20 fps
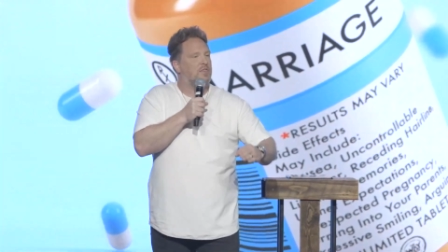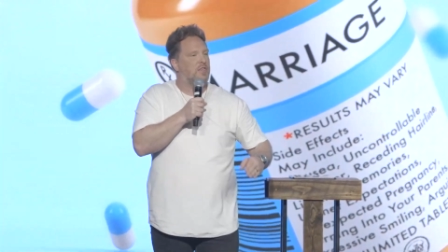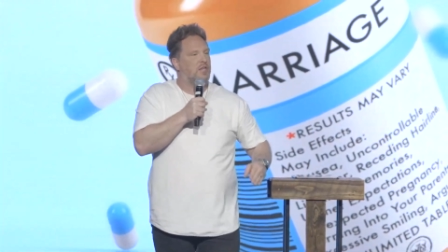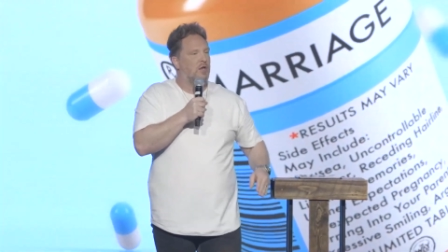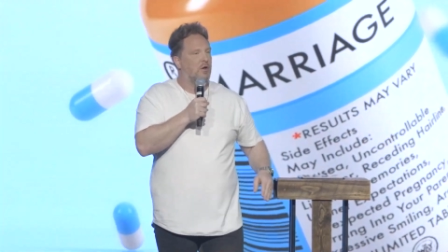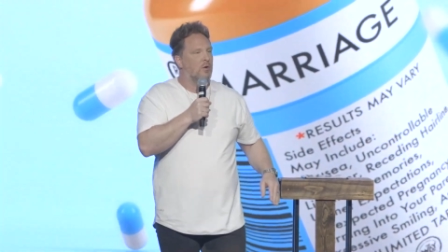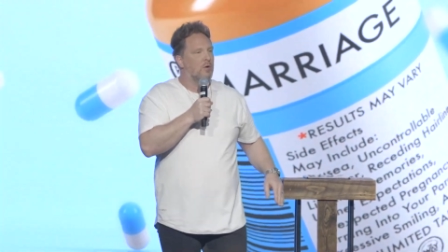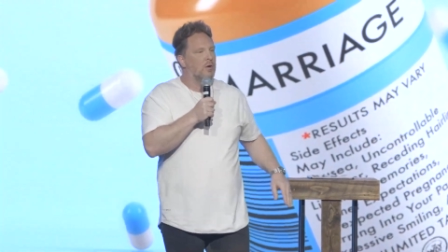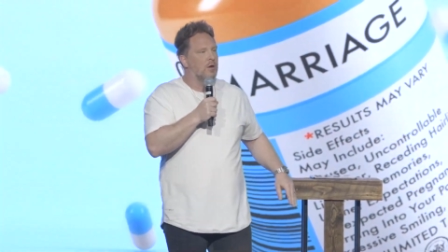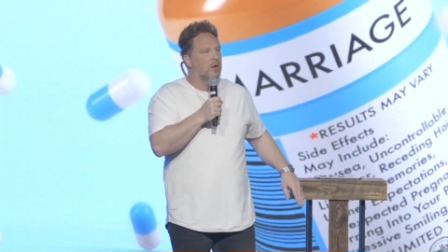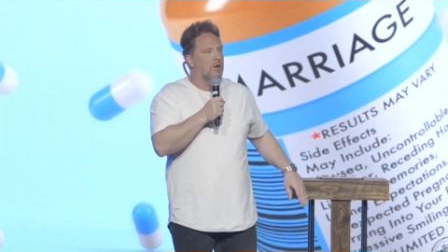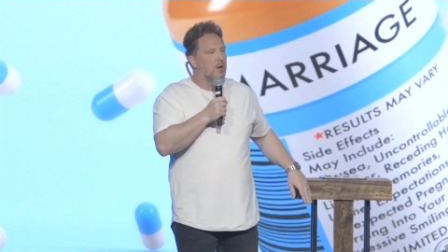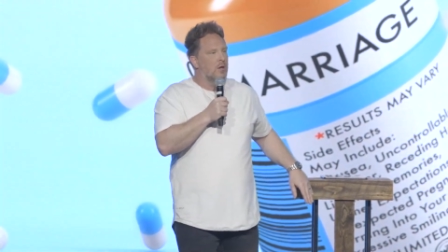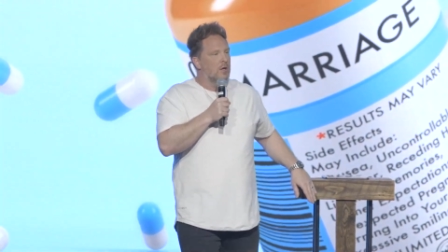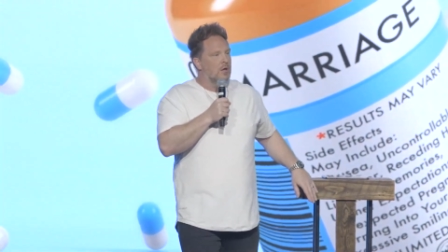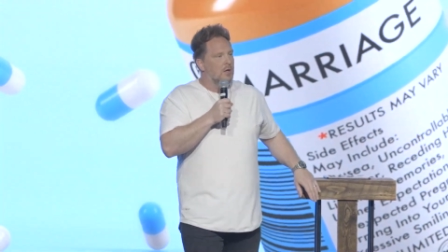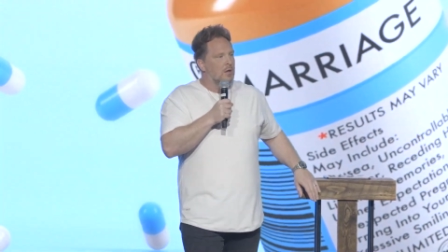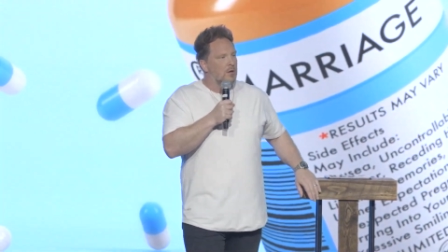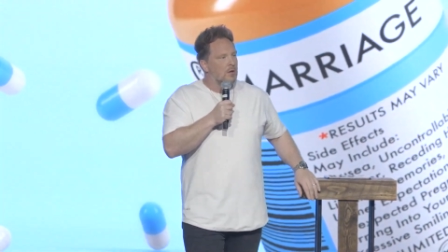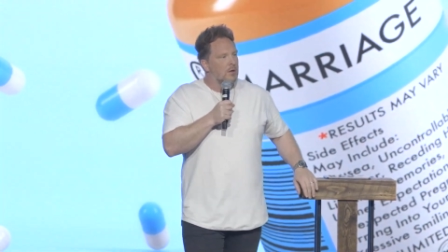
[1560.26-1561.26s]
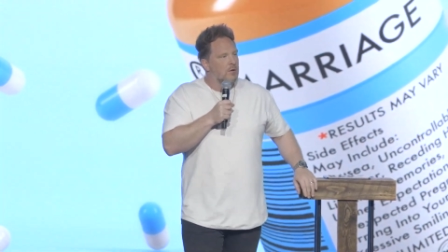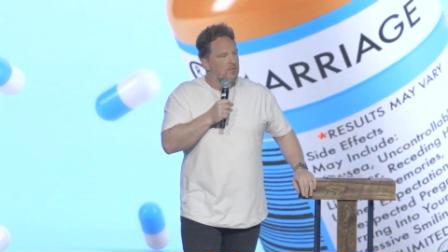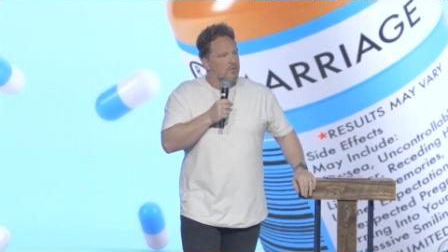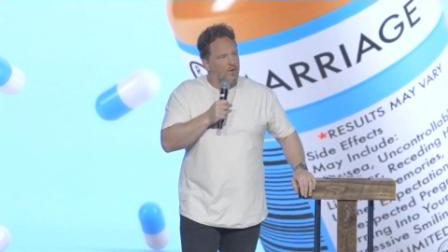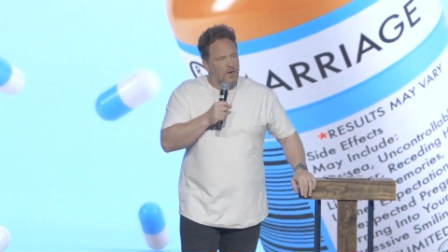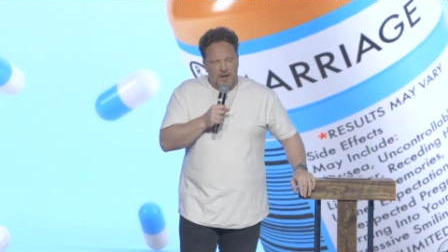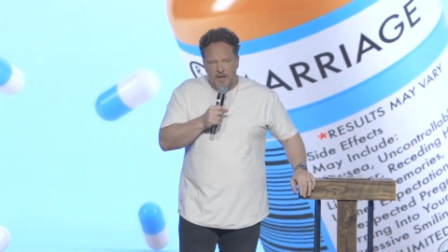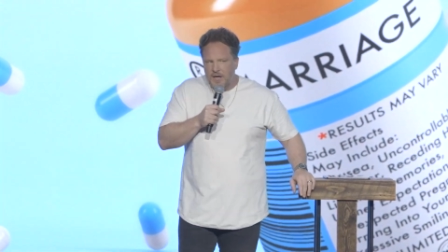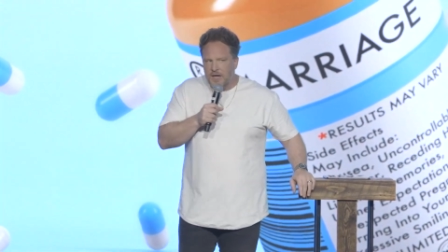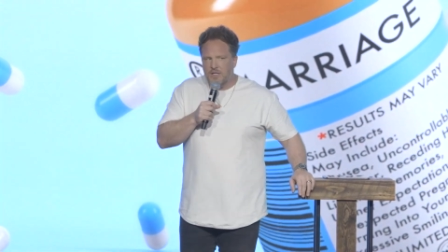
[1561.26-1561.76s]
you.
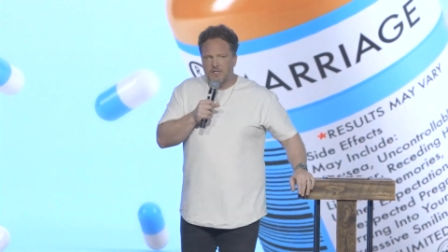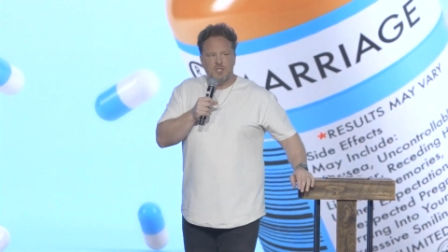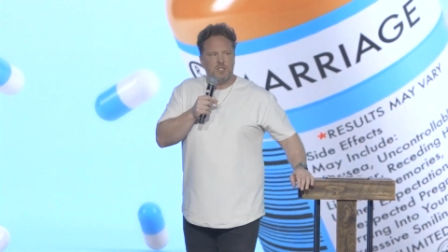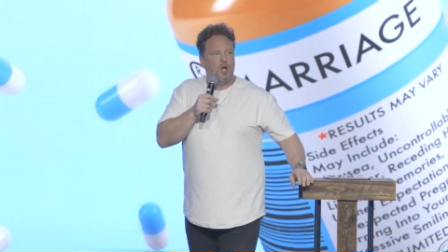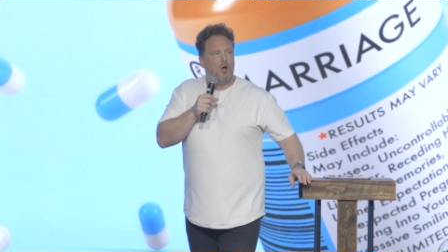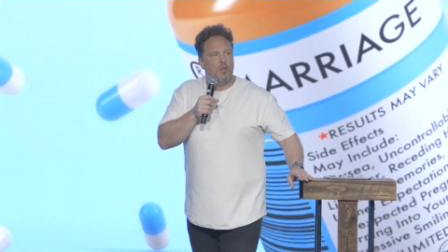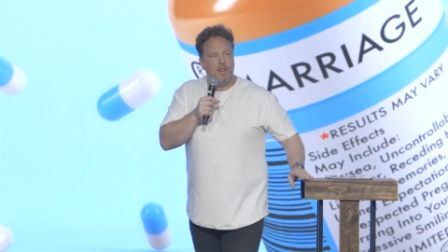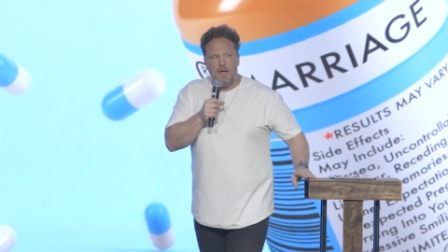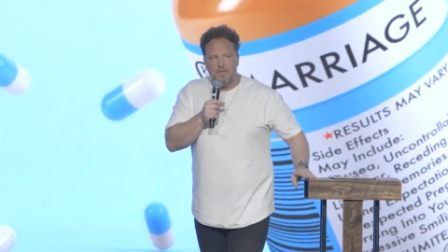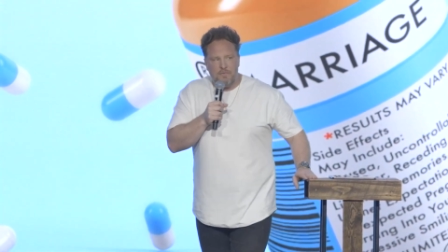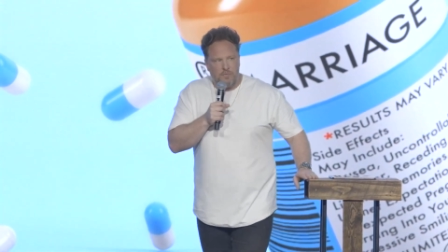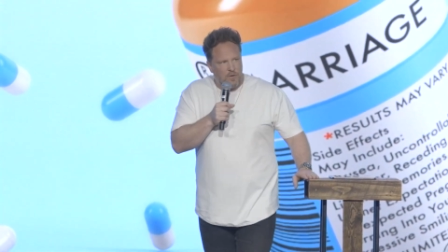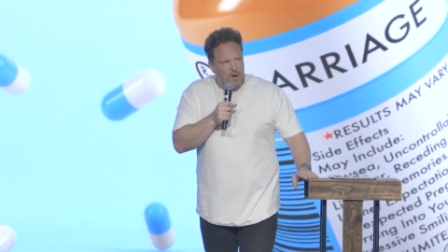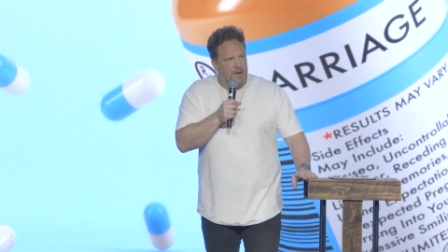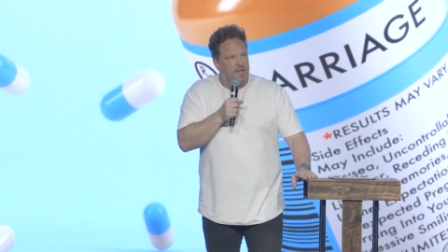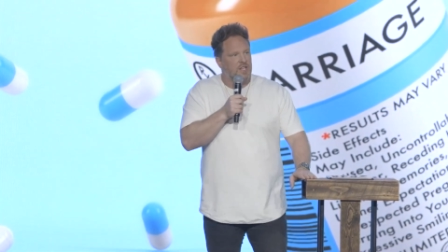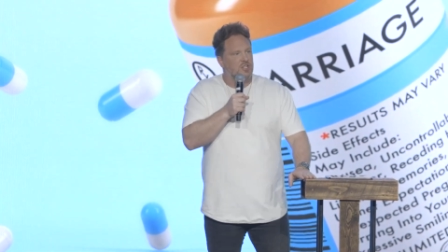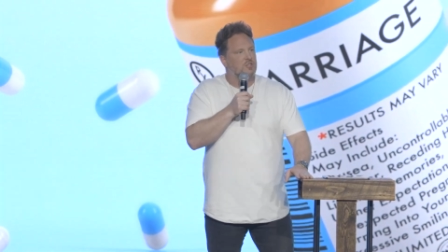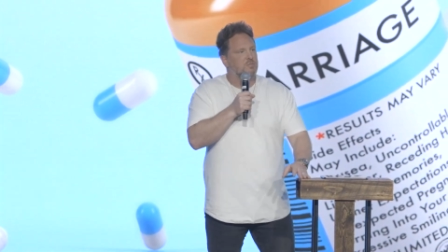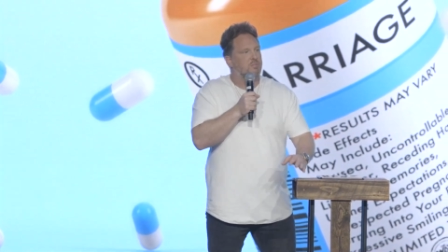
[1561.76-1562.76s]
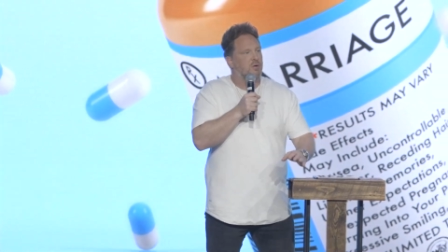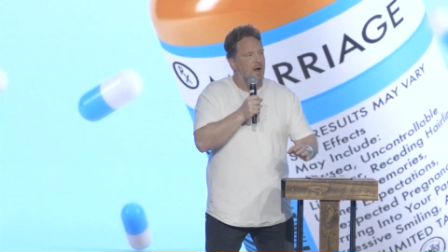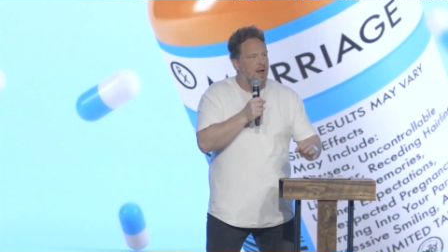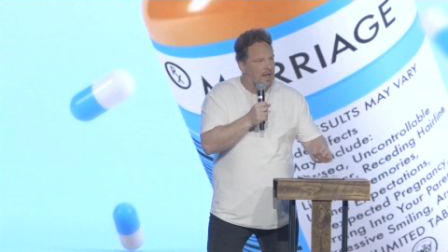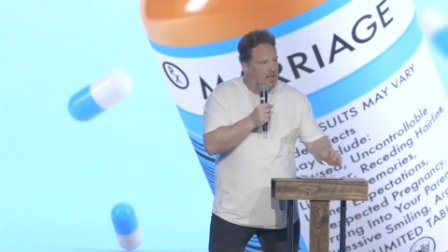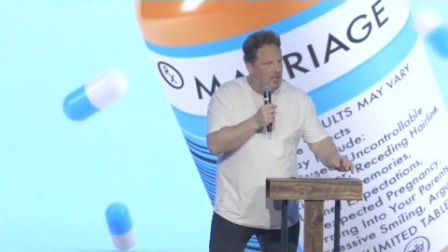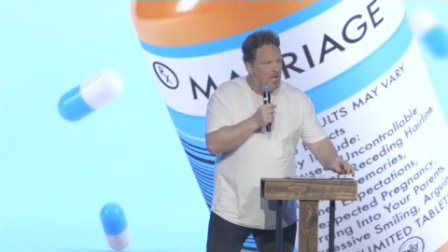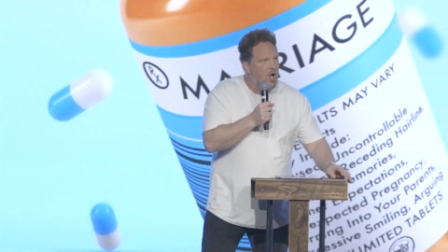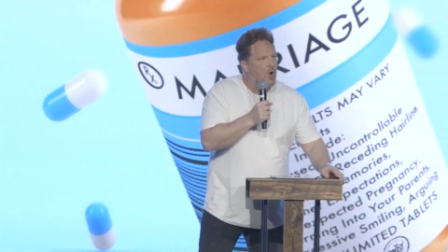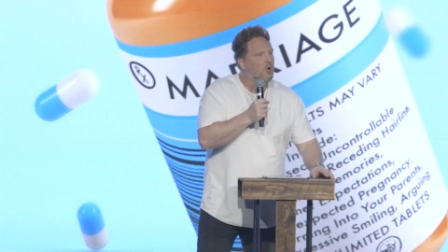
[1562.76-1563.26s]
Friends, don't let friends pray
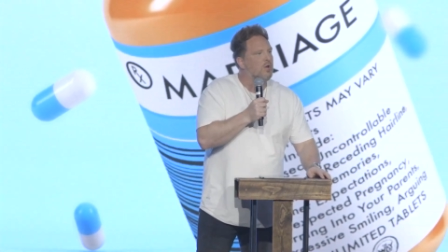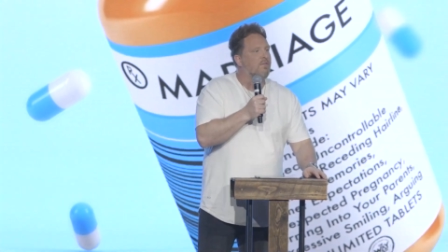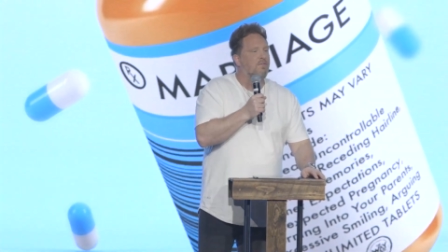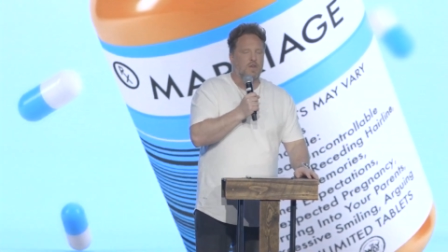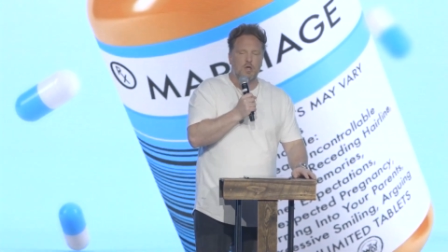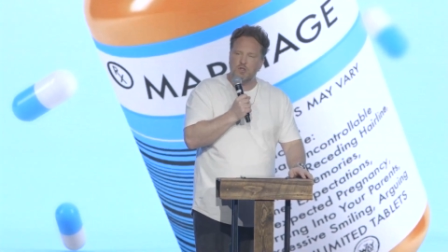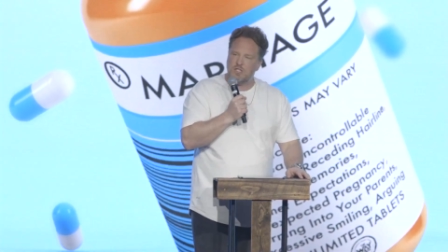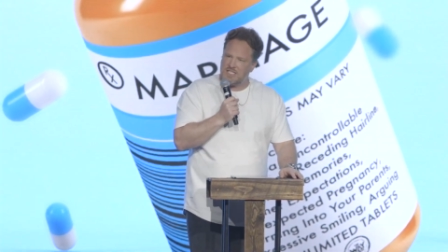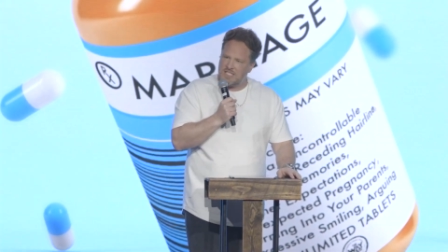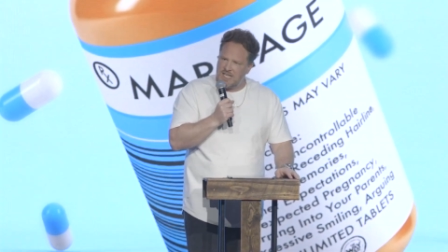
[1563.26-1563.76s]
alone. If you see